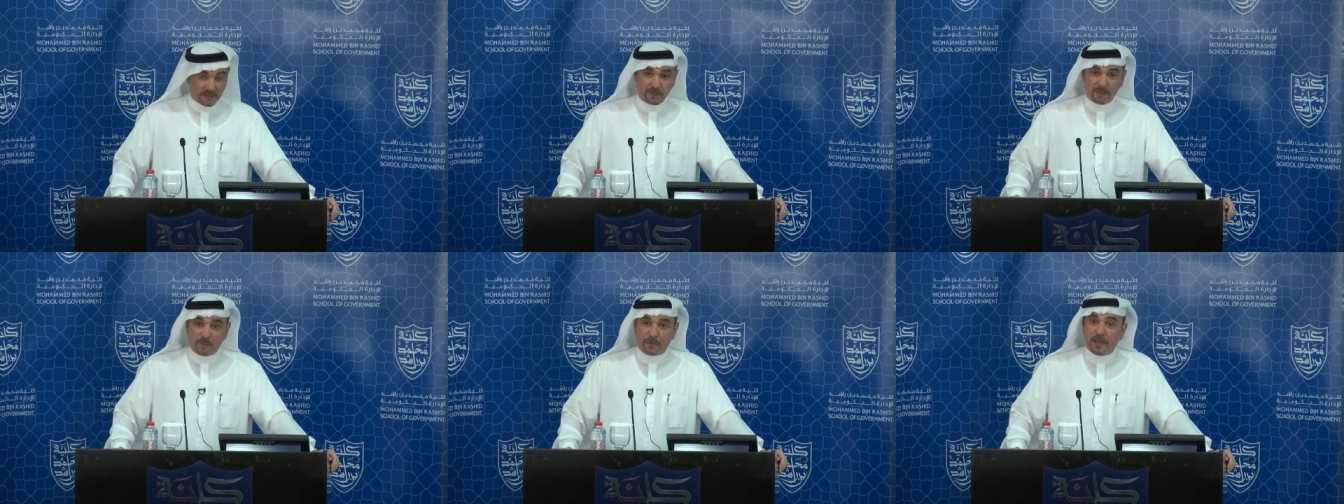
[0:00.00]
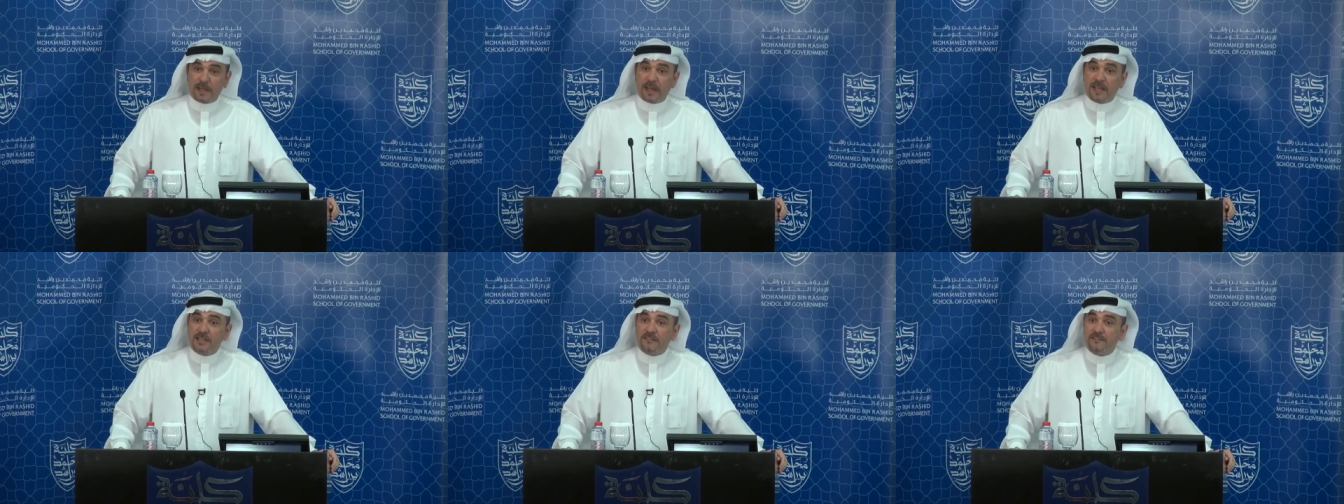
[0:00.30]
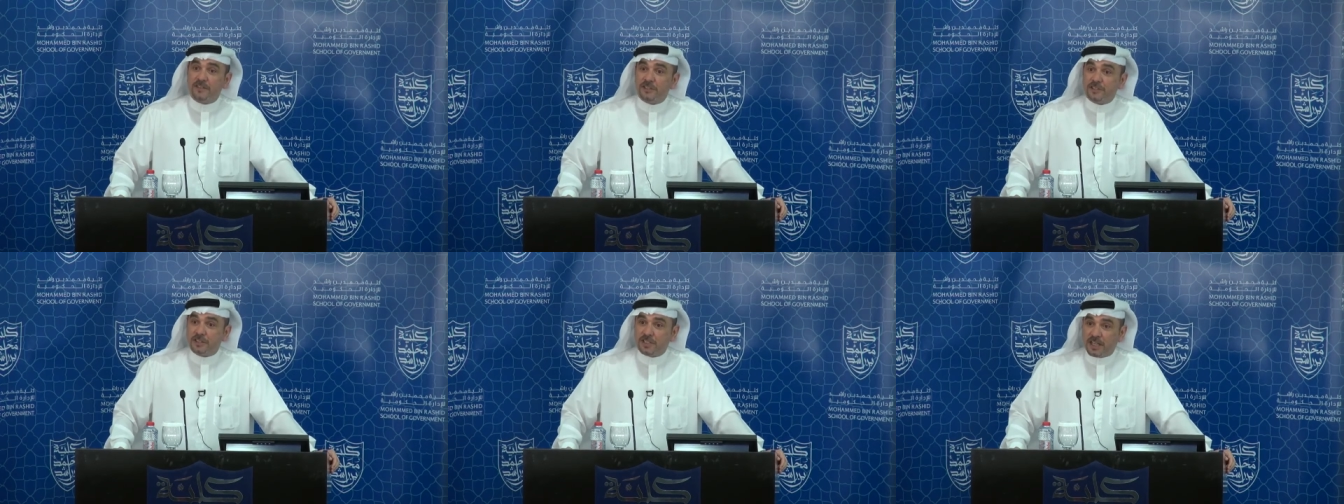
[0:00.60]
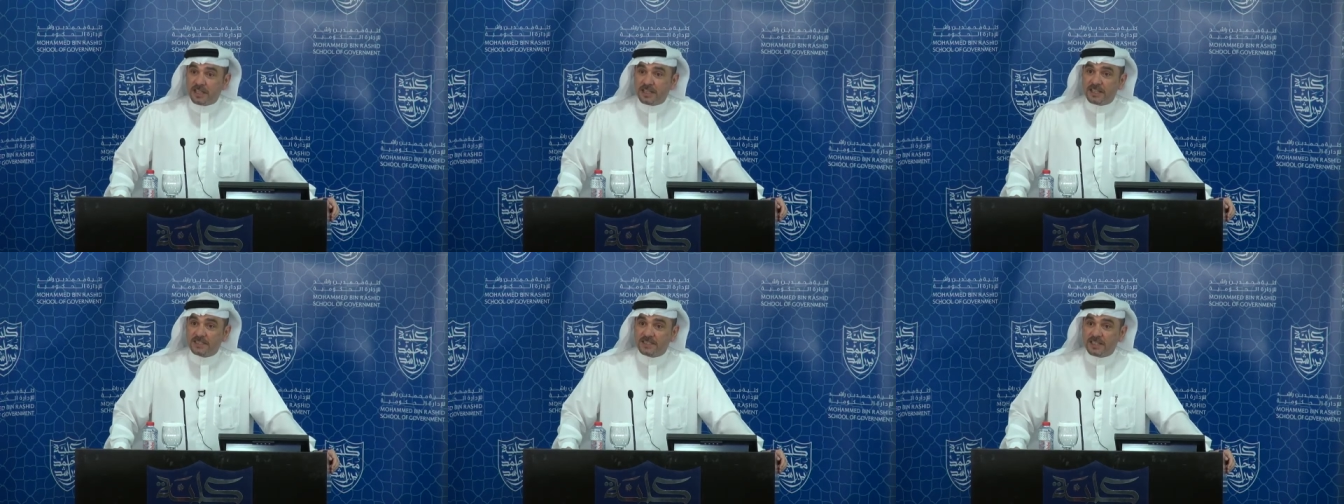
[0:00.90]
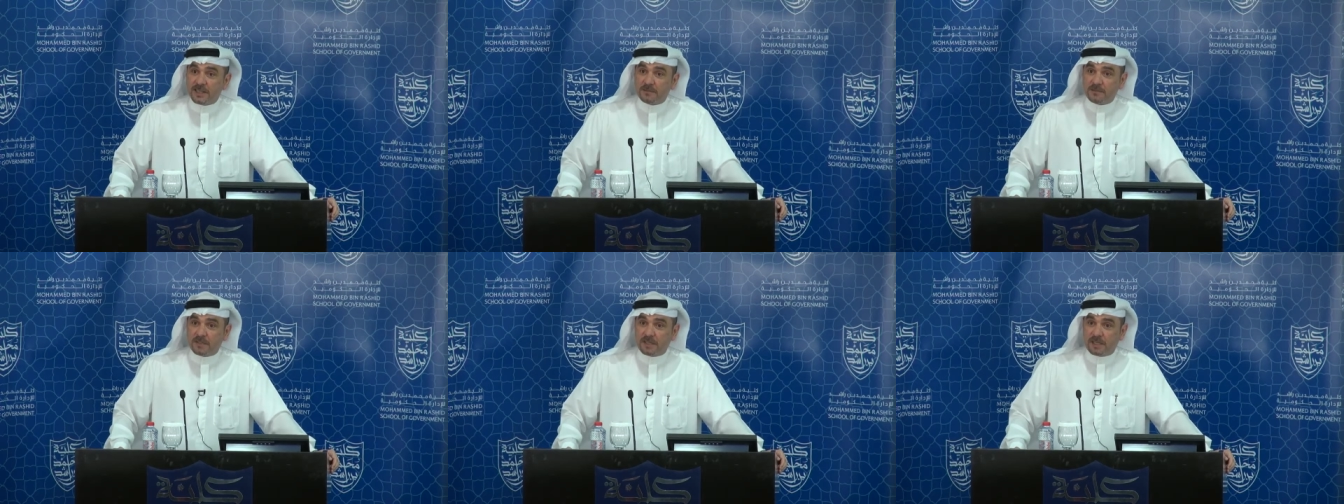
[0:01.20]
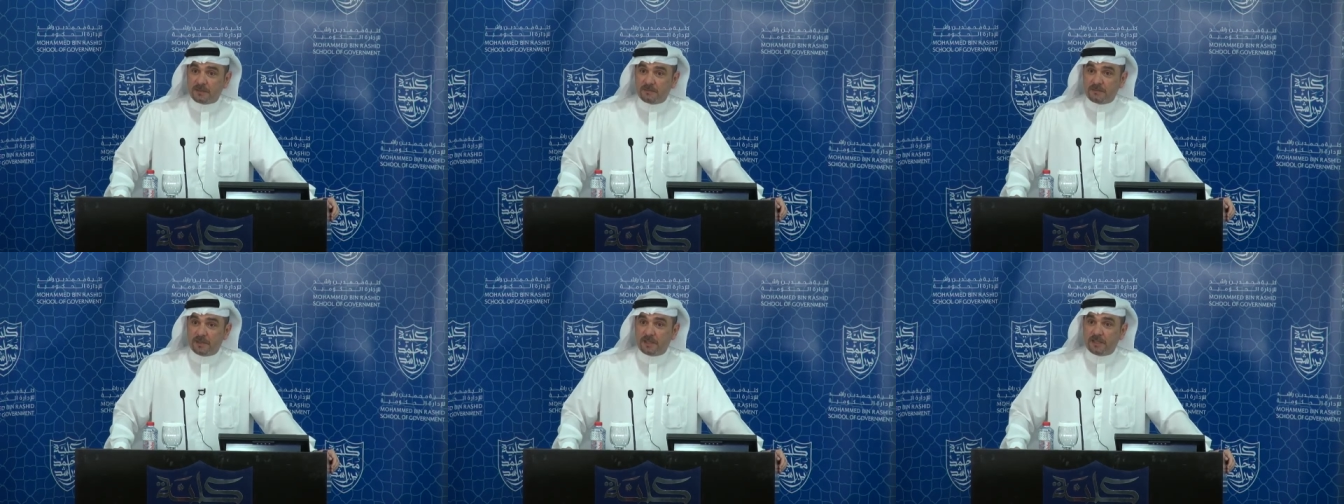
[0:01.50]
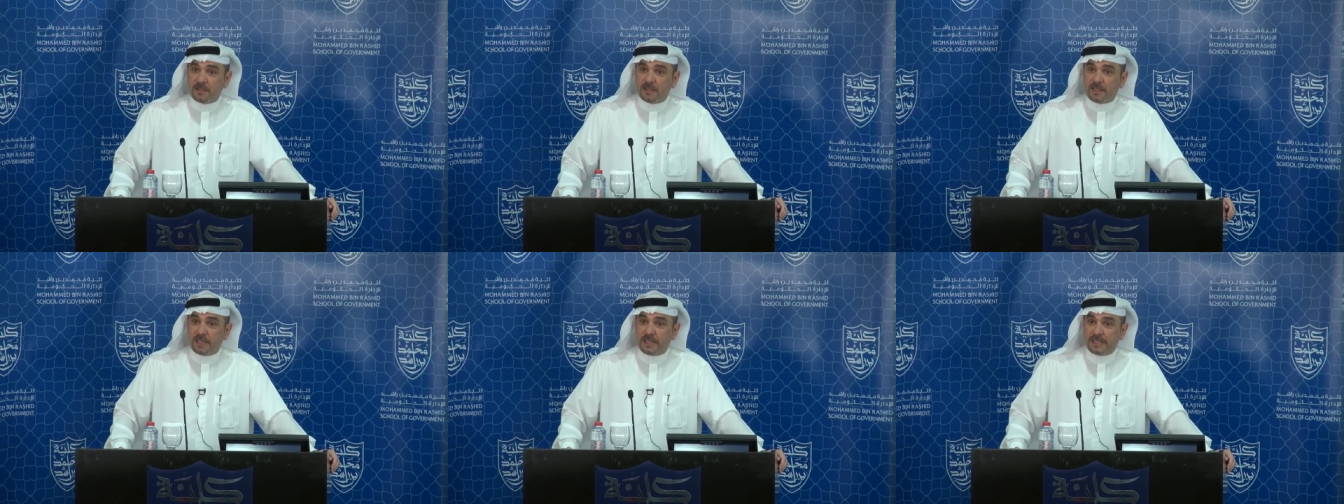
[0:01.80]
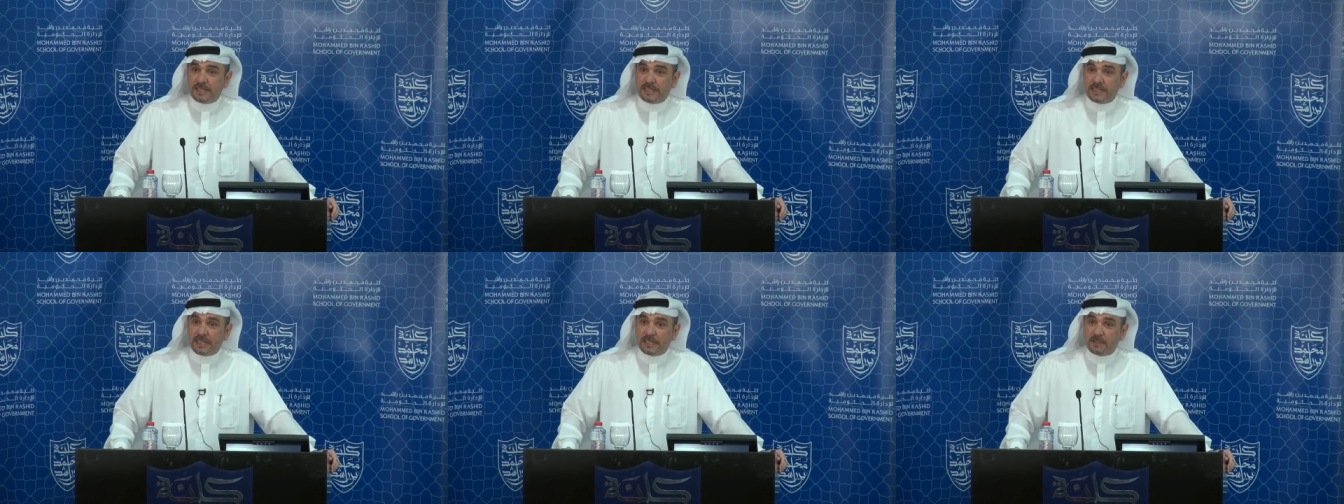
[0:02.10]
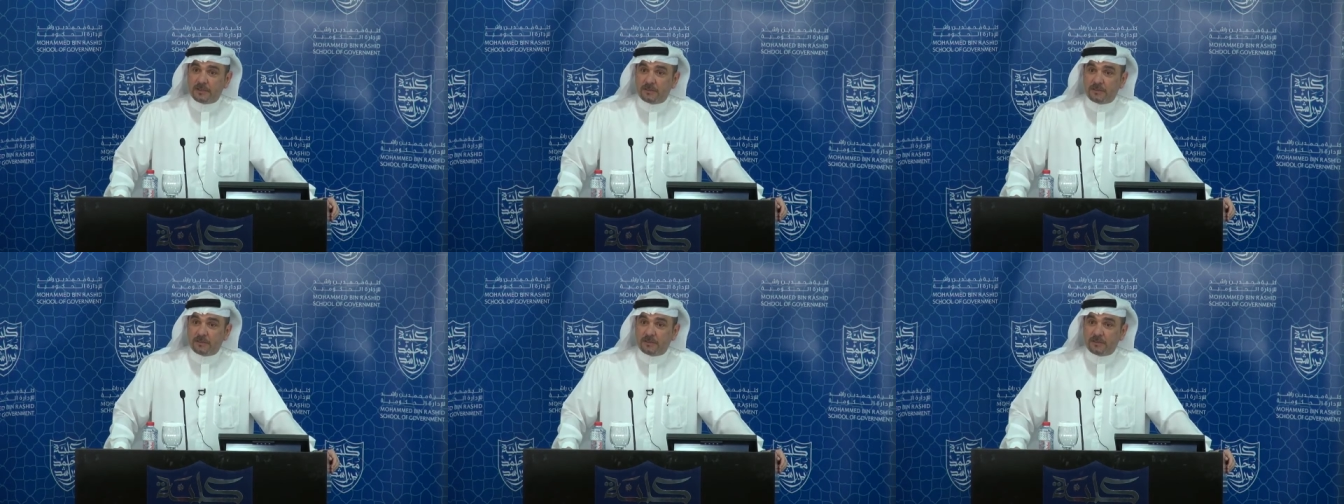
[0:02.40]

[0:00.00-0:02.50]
Dubai had a vision at the same time. In, in,